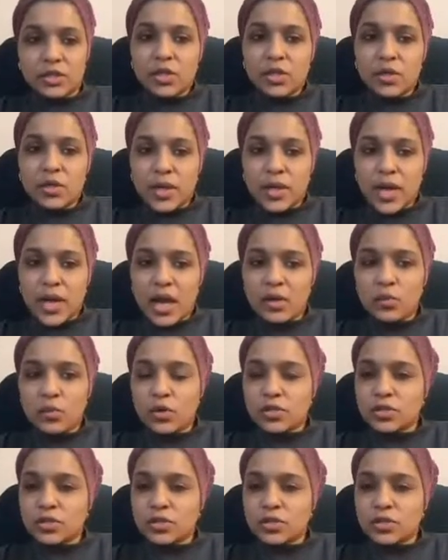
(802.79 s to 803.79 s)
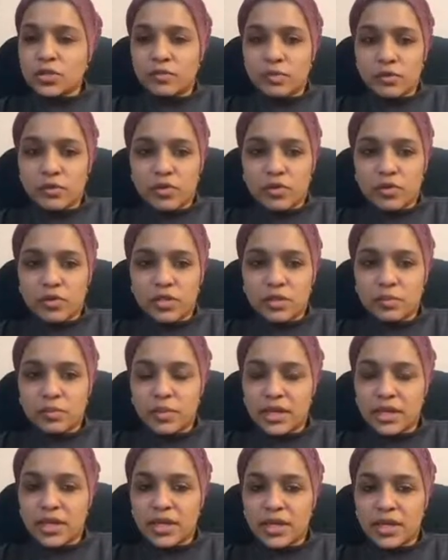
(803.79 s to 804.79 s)
you can watch them for progression,
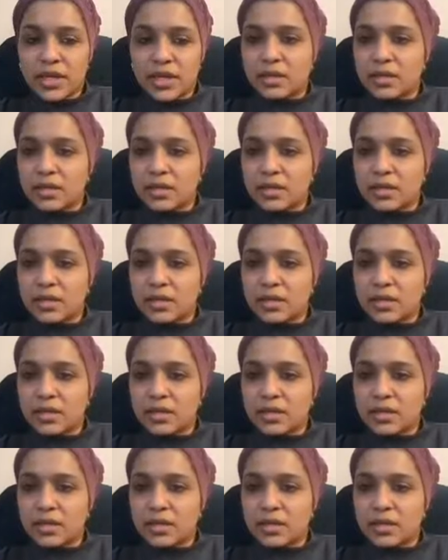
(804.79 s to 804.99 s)
but again,